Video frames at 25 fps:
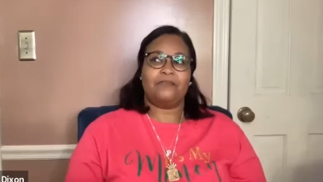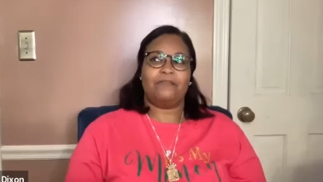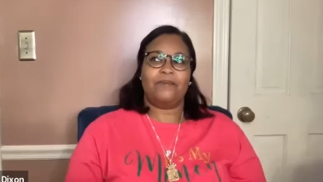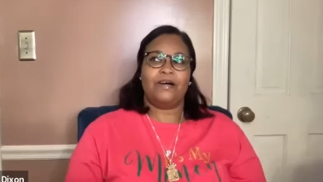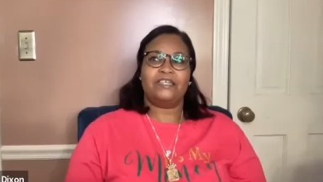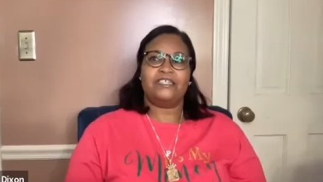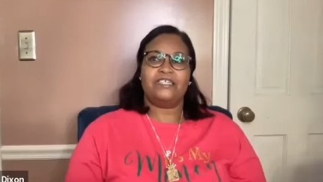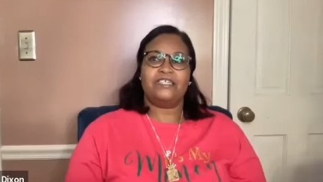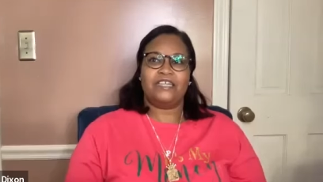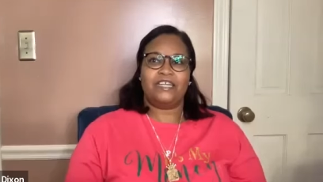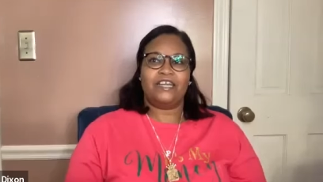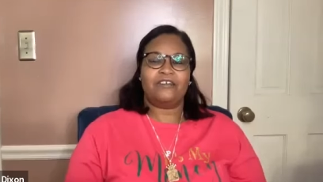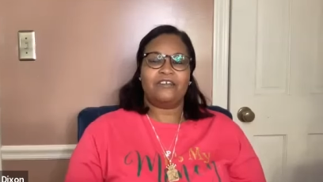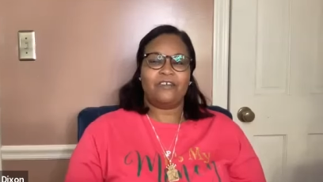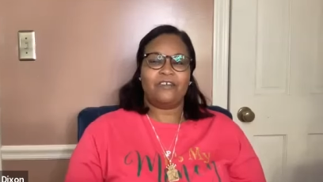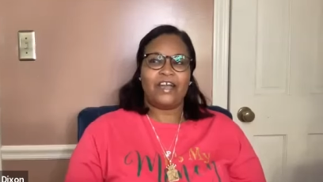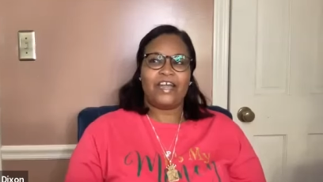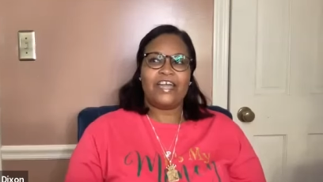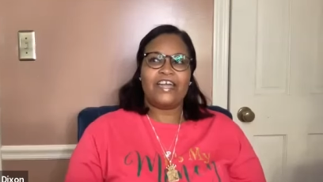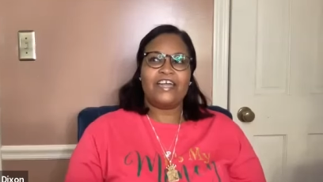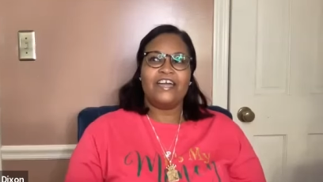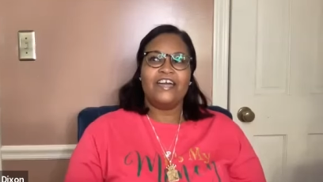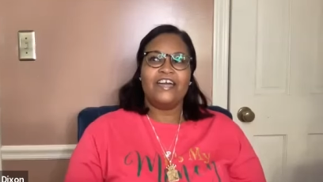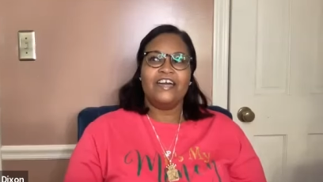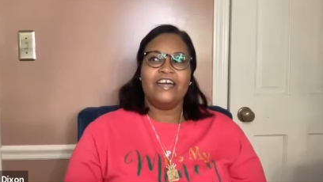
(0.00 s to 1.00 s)
to budgeting,
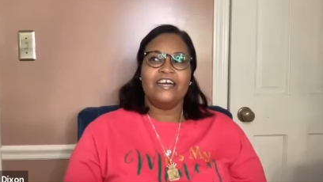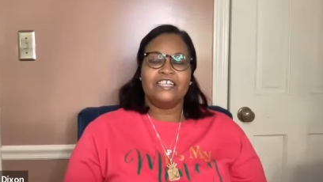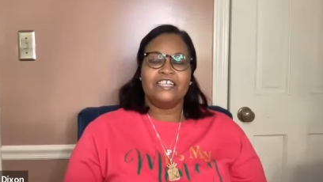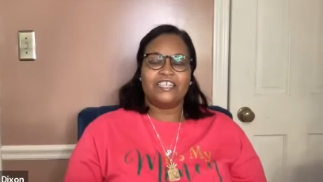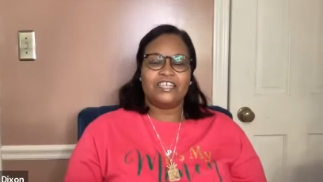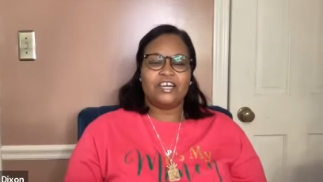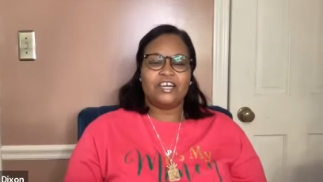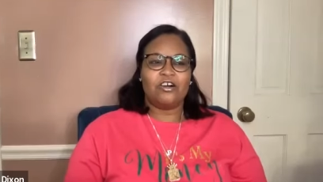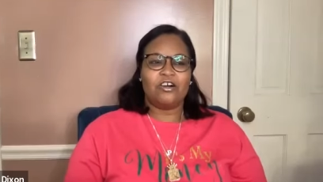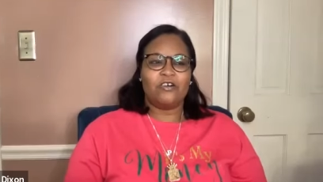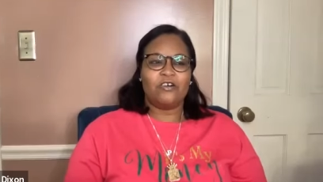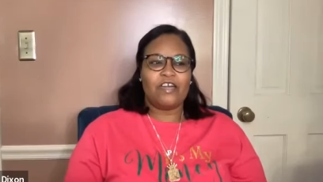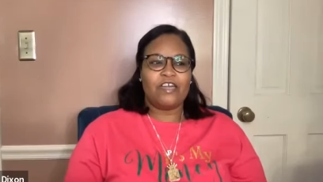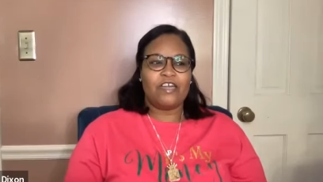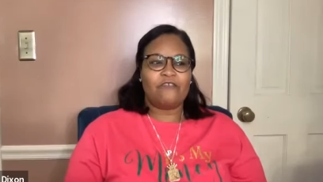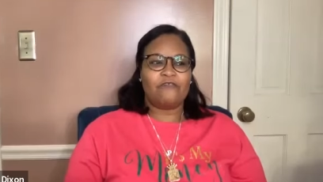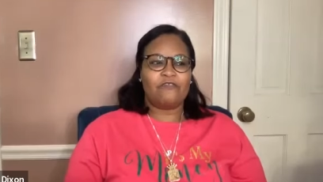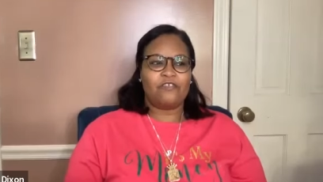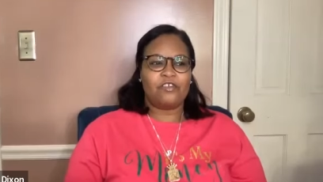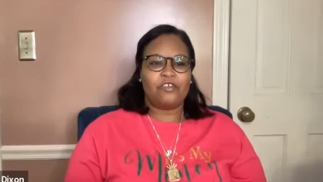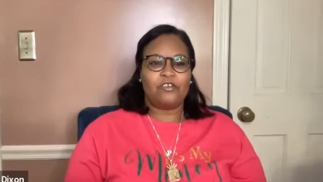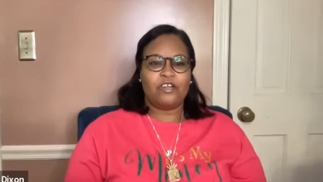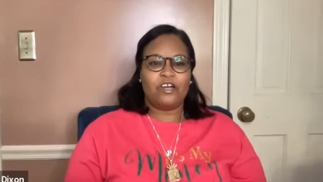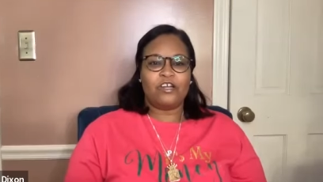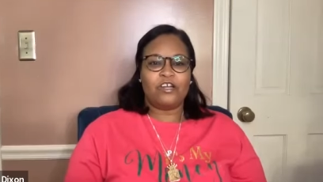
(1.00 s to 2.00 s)
right? So if,
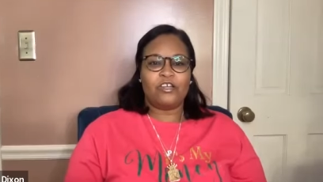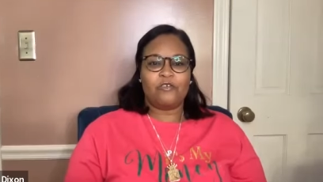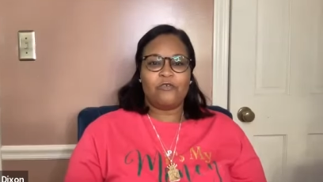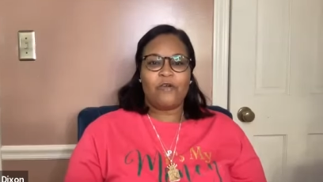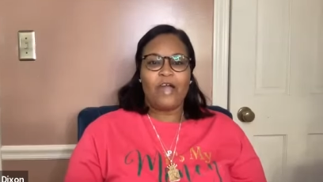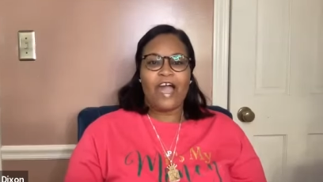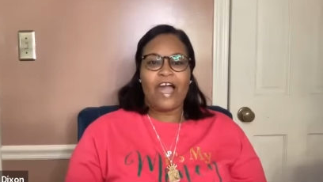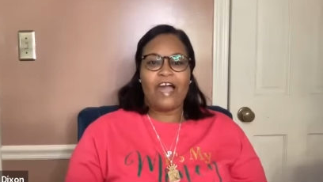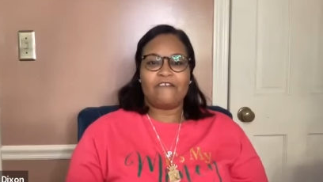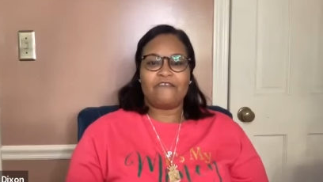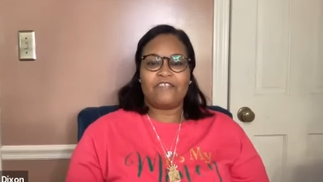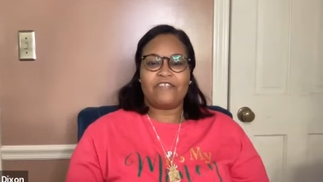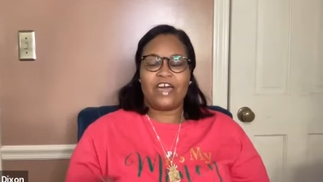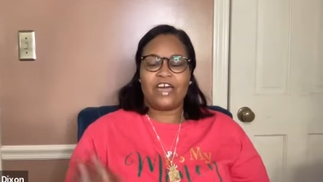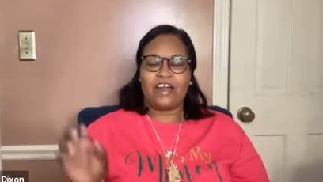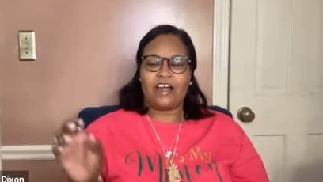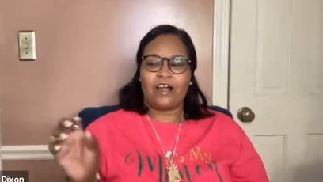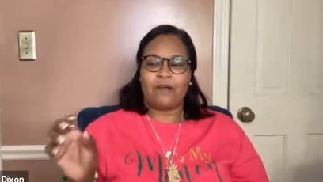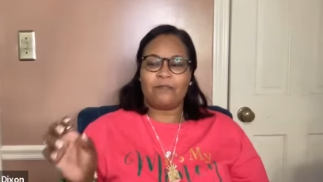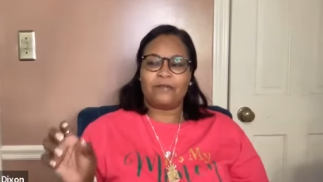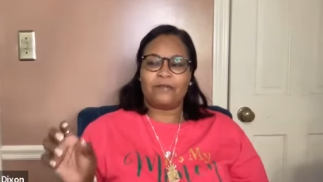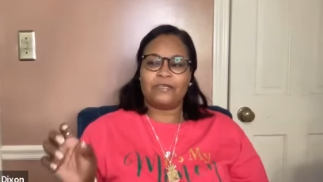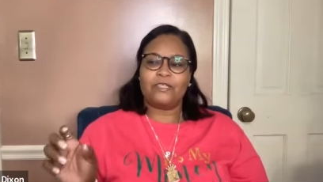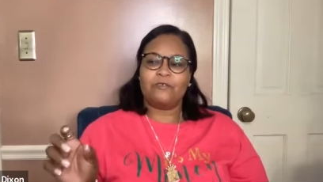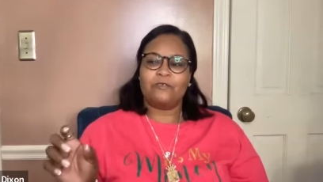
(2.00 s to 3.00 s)
you know, you have that
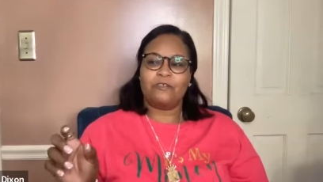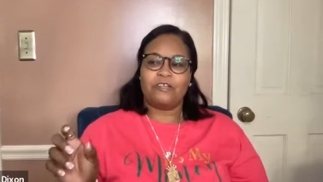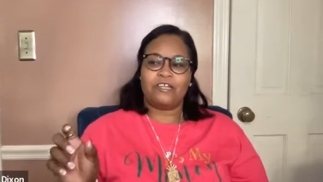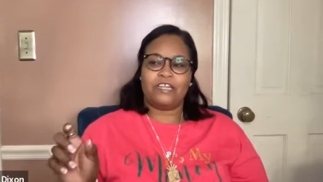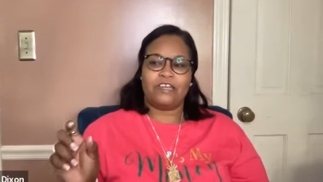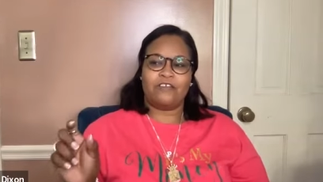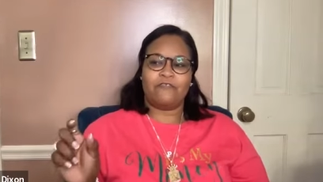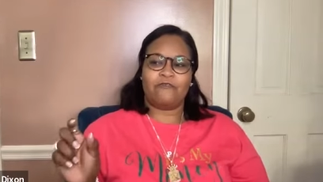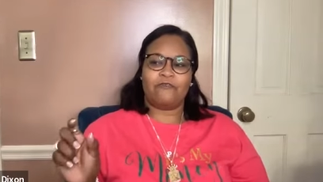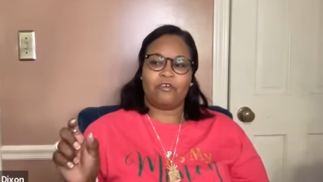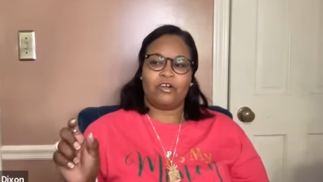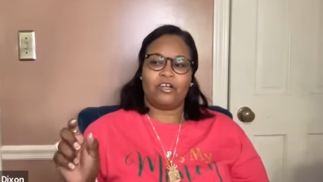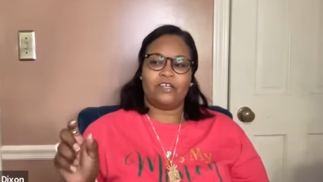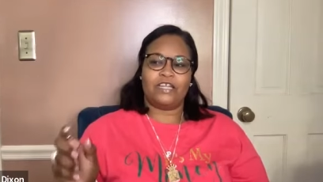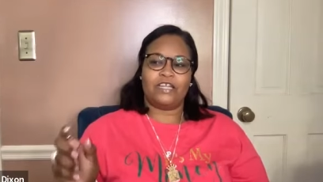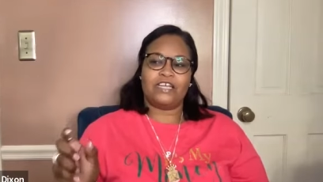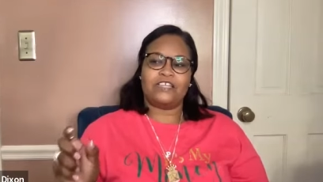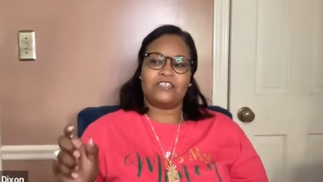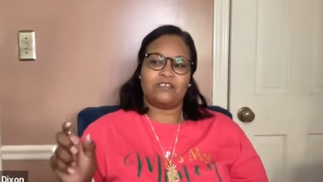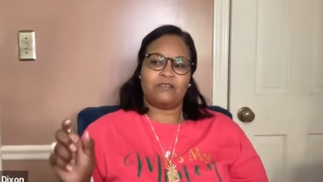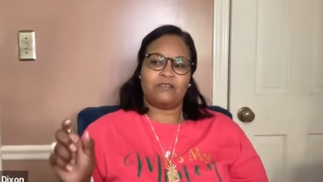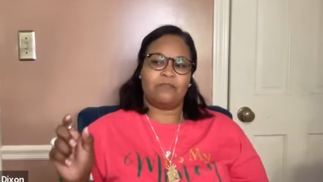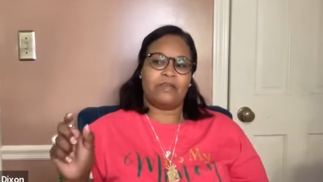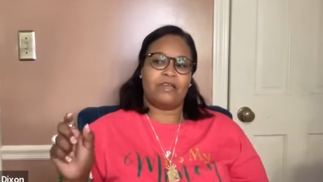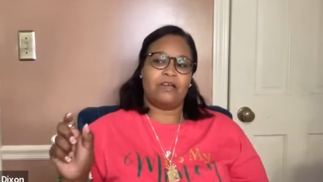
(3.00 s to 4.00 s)
opportunity for a
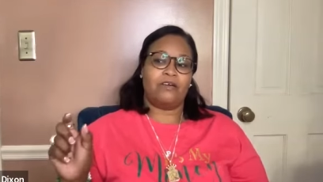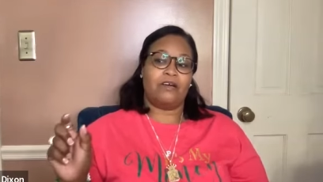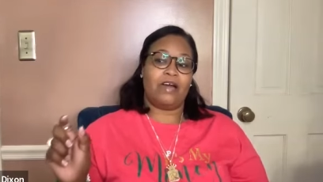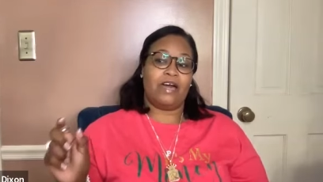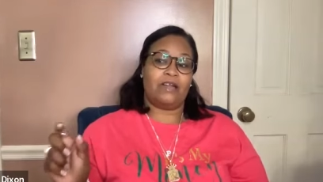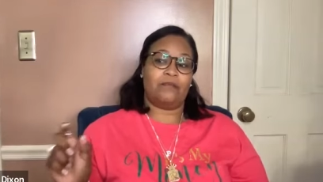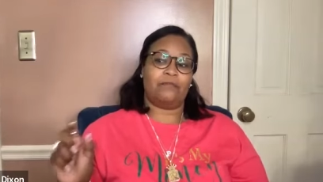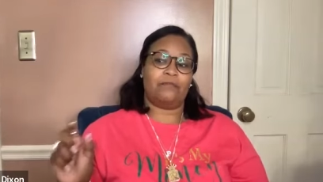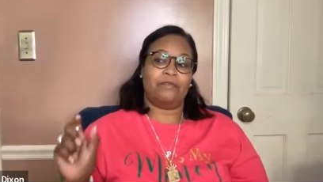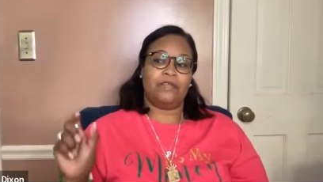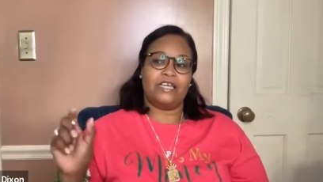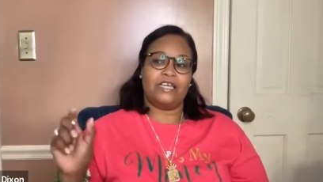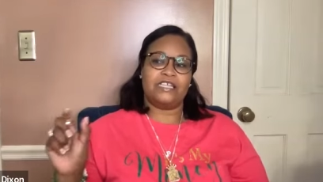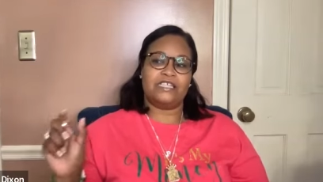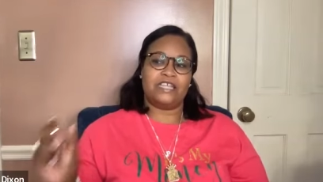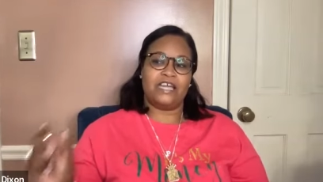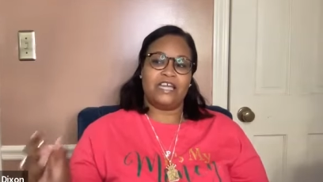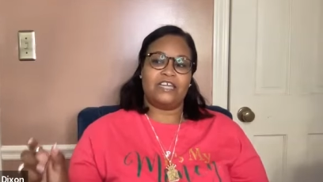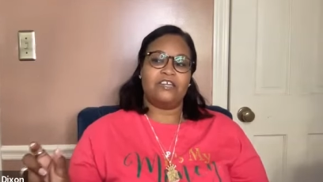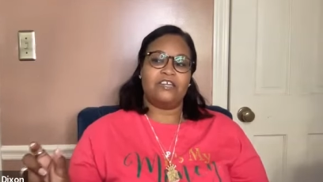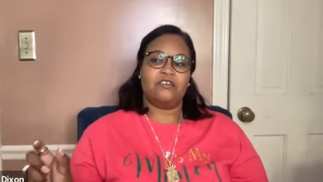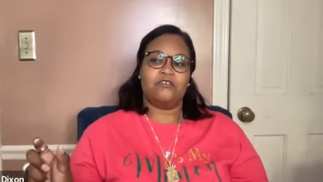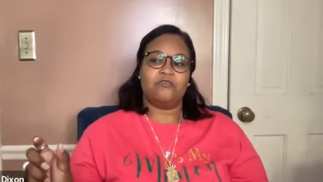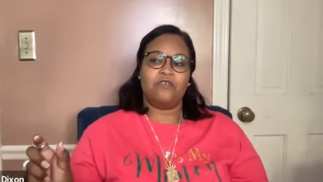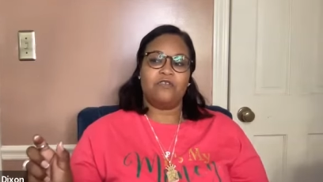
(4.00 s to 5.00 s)
lesser meal at a place
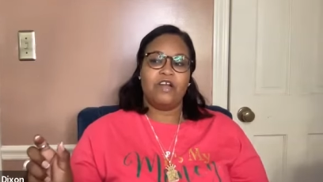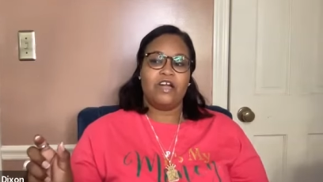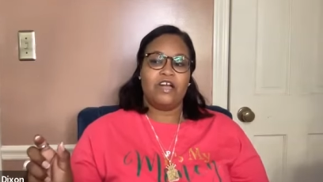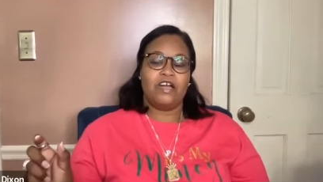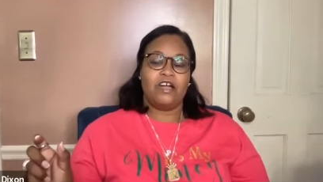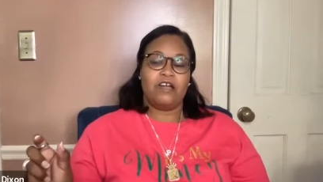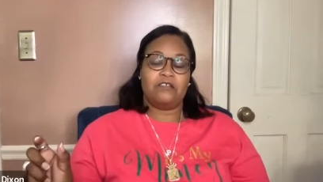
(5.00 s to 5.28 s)
that you